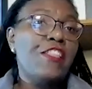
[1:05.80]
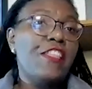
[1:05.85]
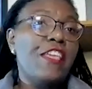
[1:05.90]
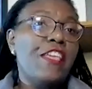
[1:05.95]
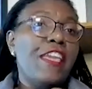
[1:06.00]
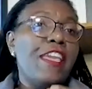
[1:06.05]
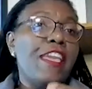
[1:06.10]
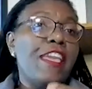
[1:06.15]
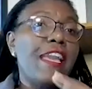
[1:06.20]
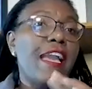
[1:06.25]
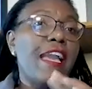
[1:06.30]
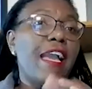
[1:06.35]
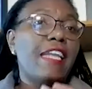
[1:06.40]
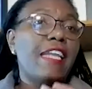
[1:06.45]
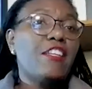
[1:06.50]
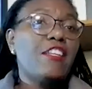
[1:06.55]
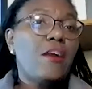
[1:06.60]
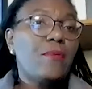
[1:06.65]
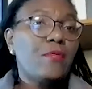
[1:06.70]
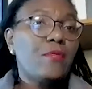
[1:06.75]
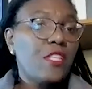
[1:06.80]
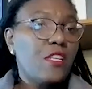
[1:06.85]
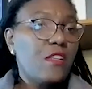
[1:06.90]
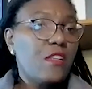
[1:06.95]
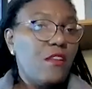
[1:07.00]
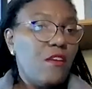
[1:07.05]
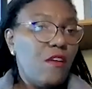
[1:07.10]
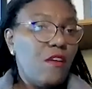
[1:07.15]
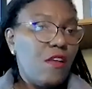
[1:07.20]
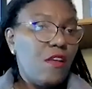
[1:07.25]
The
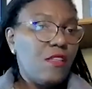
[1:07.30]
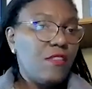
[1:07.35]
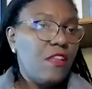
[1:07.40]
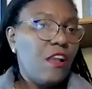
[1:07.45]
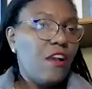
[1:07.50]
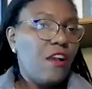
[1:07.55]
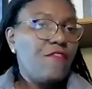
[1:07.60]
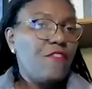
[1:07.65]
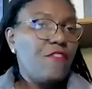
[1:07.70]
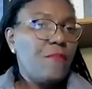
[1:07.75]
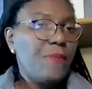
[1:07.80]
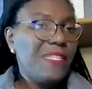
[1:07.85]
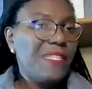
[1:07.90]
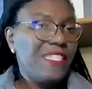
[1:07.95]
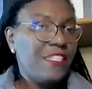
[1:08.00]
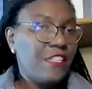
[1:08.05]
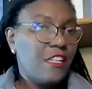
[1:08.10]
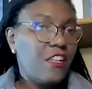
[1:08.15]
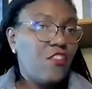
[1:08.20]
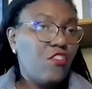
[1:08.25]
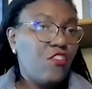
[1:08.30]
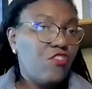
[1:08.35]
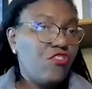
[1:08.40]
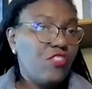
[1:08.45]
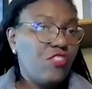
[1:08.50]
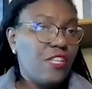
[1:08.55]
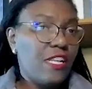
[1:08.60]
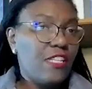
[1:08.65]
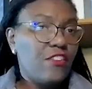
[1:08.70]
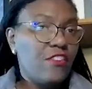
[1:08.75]
adoption laws of the particular
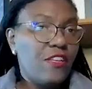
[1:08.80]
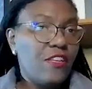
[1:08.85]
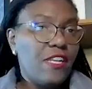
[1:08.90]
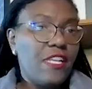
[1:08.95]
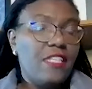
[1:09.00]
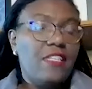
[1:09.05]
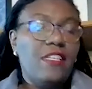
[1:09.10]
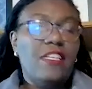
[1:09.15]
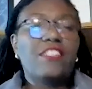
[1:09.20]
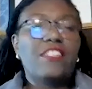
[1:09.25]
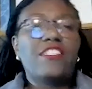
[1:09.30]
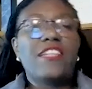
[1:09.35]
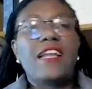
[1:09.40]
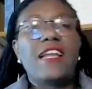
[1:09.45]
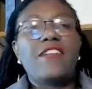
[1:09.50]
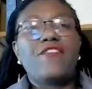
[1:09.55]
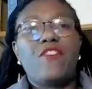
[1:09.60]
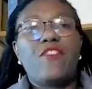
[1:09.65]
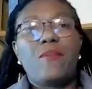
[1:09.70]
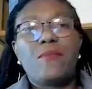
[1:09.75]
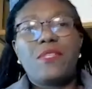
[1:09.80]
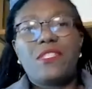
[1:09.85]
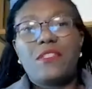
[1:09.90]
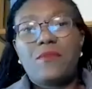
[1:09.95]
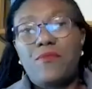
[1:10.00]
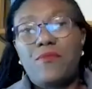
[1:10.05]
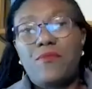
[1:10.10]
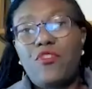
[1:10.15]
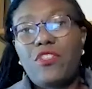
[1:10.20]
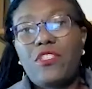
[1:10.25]
country that you're getting a child from is
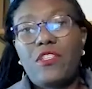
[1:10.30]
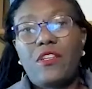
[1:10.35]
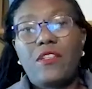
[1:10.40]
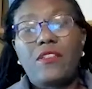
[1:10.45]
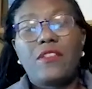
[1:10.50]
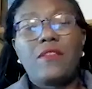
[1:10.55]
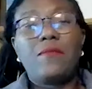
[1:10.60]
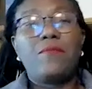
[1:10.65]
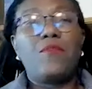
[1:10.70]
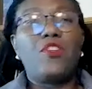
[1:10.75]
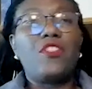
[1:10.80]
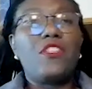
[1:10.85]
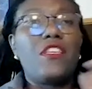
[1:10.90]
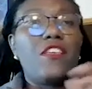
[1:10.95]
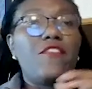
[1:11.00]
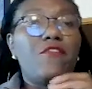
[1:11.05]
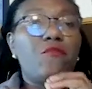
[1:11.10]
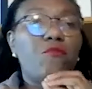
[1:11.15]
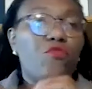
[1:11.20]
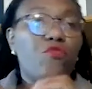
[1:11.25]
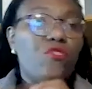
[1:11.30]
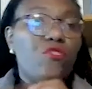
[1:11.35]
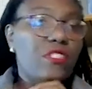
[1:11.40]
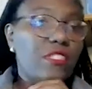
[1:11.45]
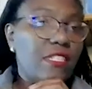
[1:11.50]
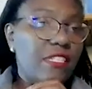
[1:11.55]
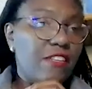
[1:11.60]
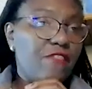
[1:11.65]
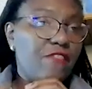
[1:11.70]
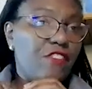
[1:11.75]
important, but even more
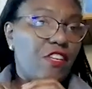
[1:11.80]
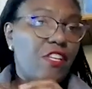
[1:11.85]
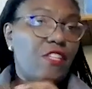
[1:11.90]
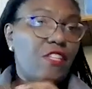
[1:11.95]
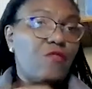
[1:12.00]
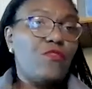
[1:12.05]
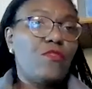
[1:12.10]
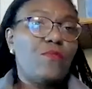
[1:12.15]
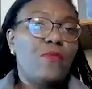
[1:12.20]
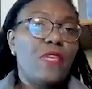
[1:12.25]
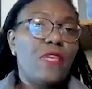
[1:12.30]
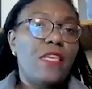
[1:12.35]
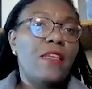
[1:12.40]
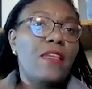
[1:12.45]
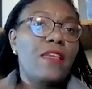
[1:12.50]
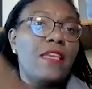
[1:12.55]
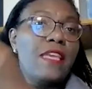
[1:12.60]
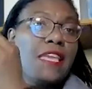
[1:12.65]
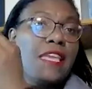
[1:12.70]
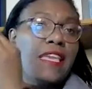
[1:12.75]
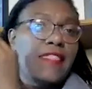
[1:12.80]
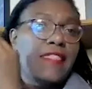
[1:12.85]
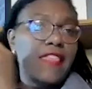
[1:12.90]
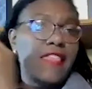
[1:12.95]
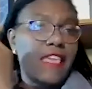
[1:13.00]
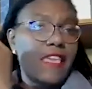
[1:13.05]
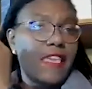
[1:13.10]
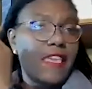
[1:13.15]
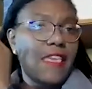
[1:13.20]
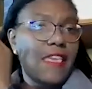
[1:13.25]
significant will be
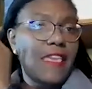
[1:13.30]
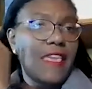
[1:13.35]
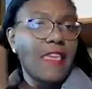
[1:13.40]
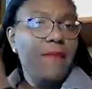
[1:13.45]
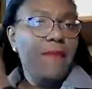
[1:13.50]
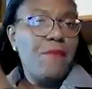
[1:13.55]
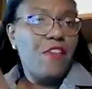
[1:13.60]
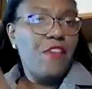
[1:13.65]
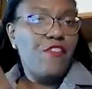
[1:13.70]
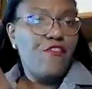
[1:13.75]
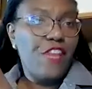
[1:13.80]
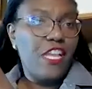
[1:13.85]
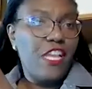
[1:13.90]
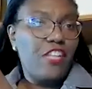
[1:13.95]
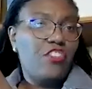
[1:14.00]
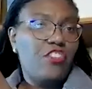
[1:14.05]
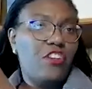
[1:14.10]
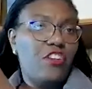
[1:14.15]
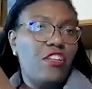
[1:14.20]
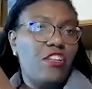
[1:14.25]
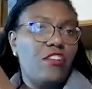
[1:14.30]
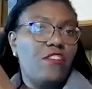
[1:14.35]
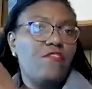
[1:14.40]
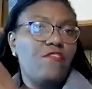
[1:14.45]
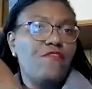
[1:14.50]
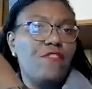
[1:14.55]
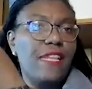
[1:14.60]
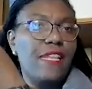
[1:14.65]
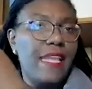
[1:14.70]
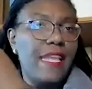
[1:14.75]
the immigration
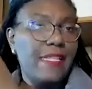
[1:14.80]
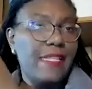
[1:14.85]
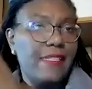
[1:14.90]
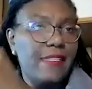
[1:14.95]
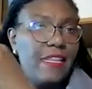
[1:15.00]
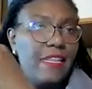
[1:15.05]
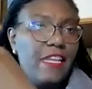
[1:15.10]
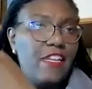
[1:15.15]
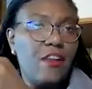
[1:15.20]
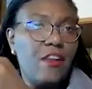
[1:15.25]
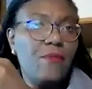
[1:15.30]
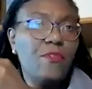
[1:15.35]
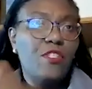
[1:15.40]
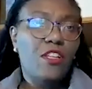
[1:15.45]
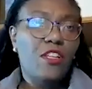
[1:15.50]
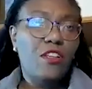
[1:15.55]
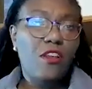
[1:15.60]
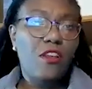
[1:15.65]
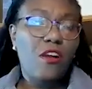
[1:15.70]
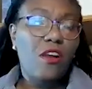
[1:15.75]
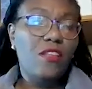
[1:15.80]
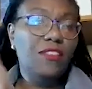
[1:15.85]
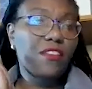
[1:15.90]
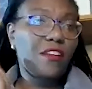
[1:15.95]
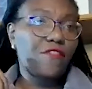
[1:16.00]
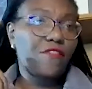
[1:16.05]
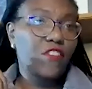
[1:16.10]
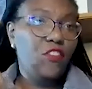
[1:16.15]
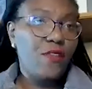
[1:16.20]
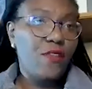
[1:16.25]
related adoption laws
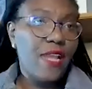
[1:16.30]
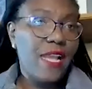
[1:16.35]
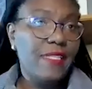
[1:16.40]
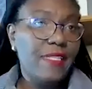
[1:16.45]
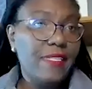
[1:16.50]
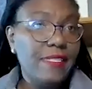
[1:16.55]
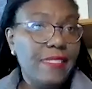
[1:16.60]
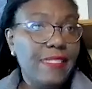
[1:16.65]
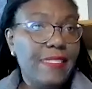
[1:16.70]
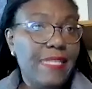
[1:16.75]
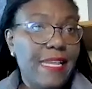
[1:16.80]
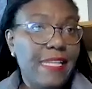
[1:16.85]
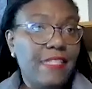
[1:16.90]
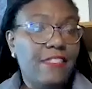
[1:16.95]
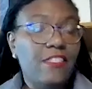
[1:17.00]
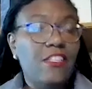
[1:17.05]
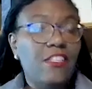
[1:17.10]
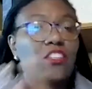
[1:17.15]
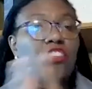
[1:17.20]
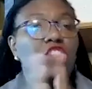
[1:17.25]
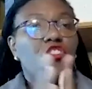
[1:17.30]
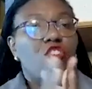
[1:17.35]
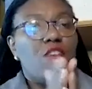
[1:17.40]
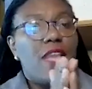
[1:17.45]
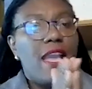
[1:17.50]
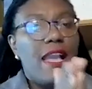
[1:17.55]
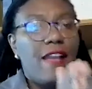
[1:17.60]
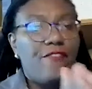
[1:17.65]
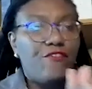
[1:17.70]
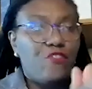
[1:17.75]
of the United States. So
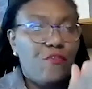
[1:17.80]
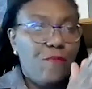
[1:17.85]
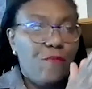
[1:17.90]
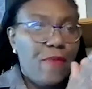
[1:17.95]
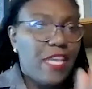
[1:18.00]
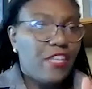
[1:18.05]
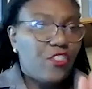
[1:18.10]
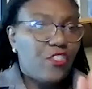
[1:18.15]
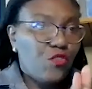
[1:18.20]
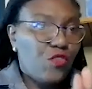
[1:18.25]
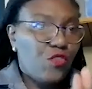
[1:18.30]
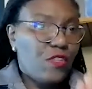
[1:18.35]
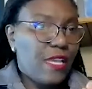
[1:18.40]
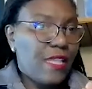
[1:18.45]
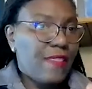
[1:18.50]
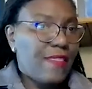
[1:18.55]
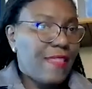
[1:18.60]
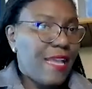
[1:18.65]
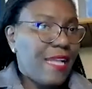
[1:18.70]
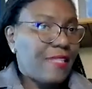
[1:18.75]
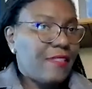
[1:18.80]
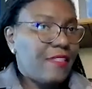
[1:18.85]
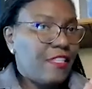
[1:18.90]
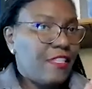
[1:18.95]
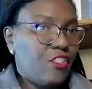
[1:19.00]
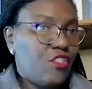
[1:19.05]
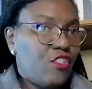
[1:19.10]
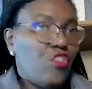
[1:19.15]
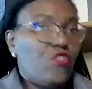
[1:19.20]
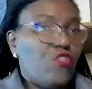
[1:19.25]
you have to make sure that that
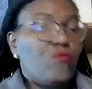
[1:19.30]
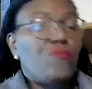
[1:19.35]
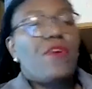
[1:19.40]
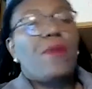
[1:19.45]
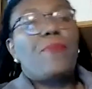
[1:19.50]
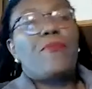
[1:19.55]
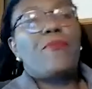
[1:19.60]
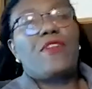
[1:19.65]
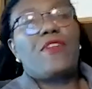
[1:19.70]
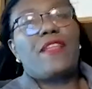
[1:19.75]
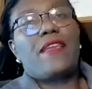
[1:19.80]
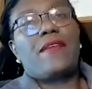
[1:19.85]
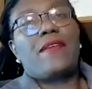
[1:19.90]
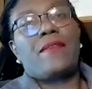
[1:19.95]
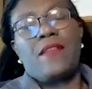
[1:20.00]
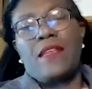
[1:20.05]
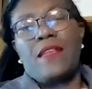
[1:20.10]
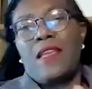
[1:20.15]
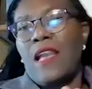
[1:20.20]
is done properly.